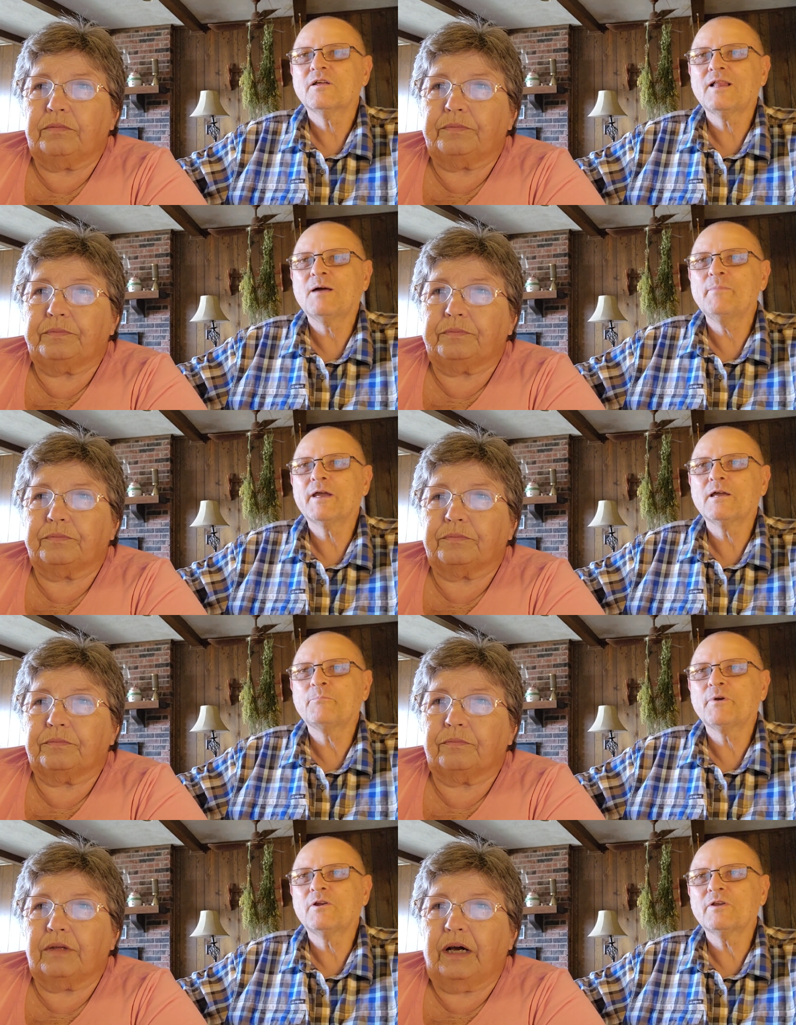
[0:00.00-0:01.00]
Speaker 1: Climb back up
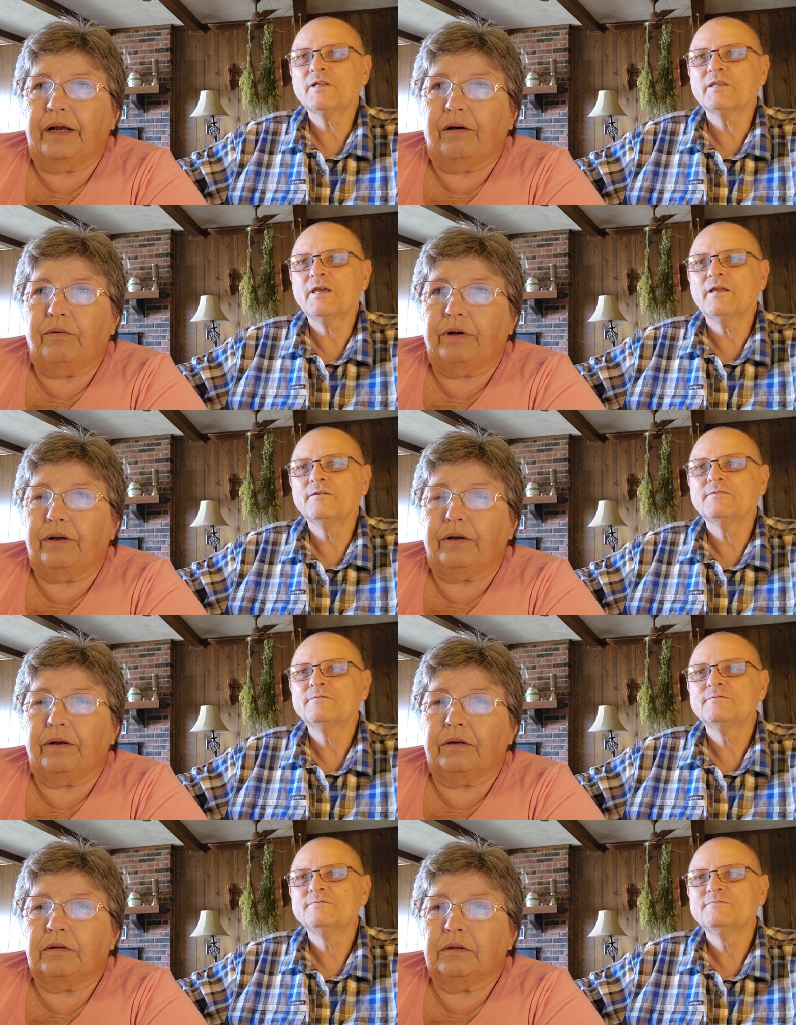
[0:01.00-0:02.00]
there and look I at that. Know.
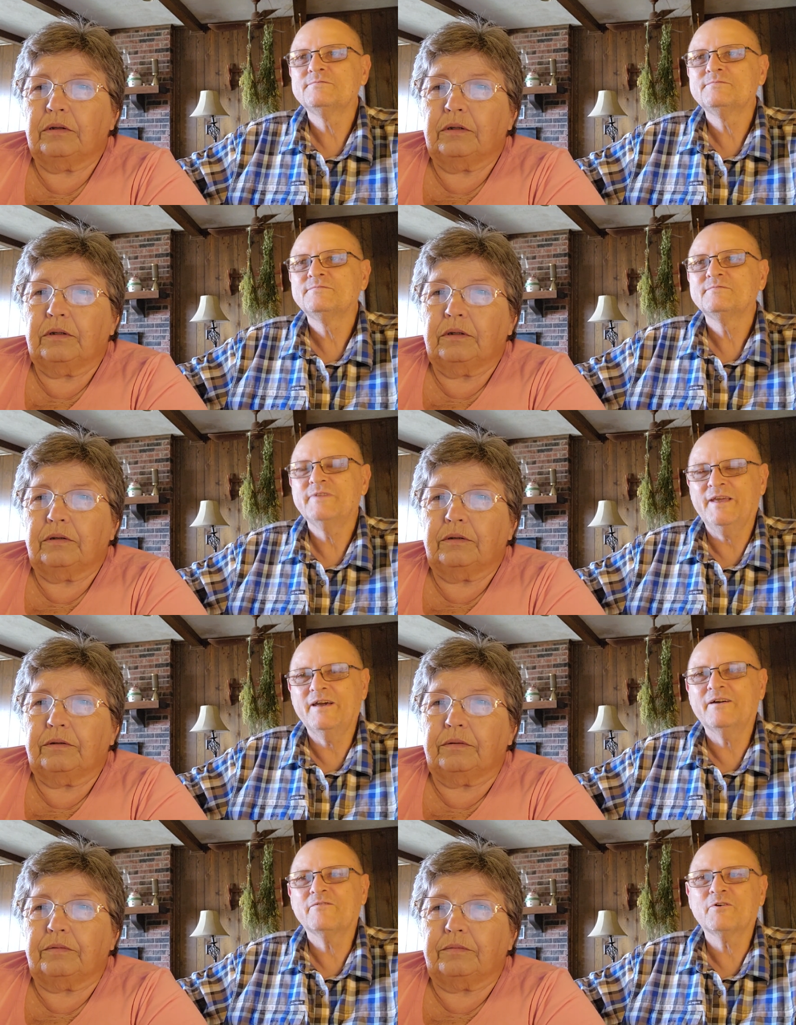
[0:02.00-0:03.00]

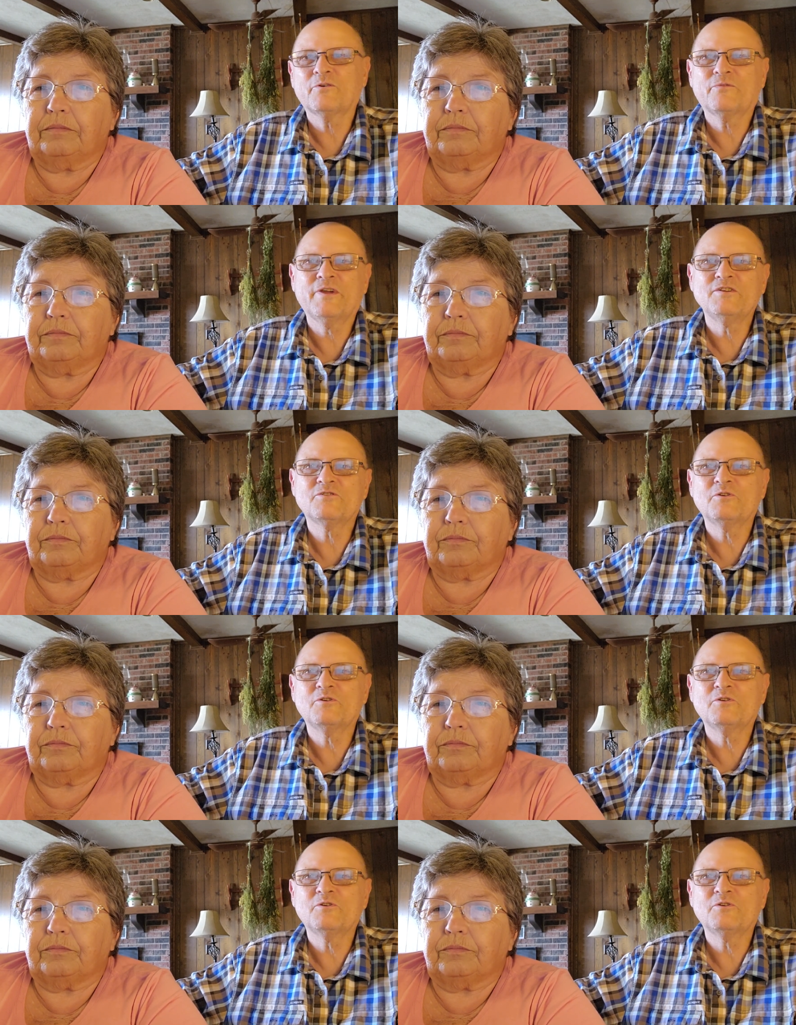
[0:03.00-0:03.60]
Yeah, for Ephesians